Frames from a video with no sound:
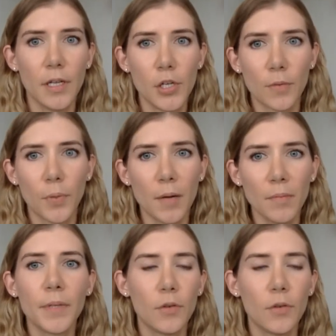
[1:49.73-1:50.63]
you're
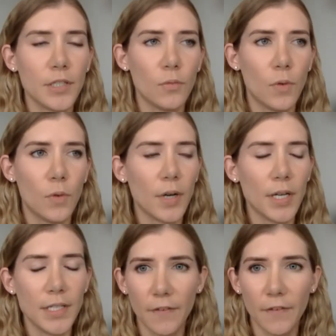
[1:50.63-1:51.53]
probably going to want to
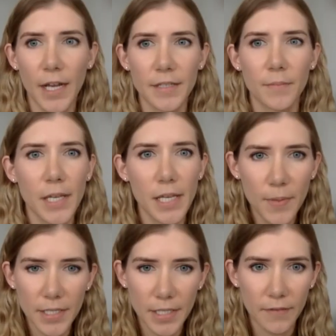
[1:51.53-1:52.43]
identify some key
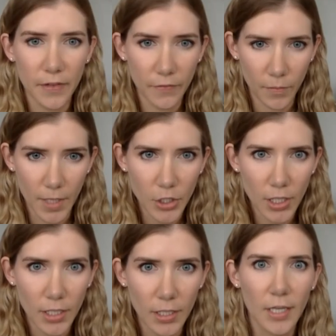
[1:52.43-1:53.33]
pieces of
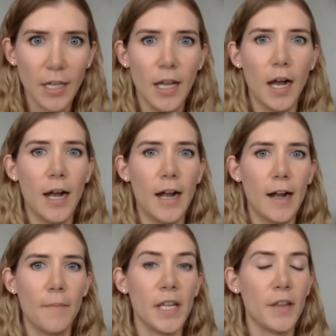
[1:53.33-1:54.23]
information
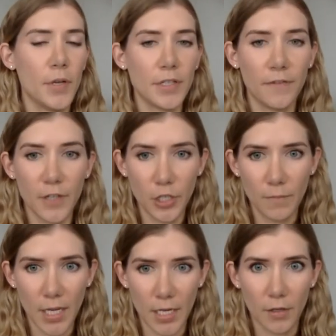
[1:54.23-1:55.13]
um, in the most
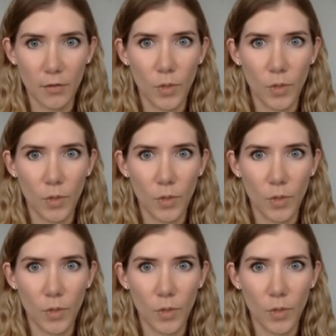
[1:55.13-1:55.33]
efficient manner.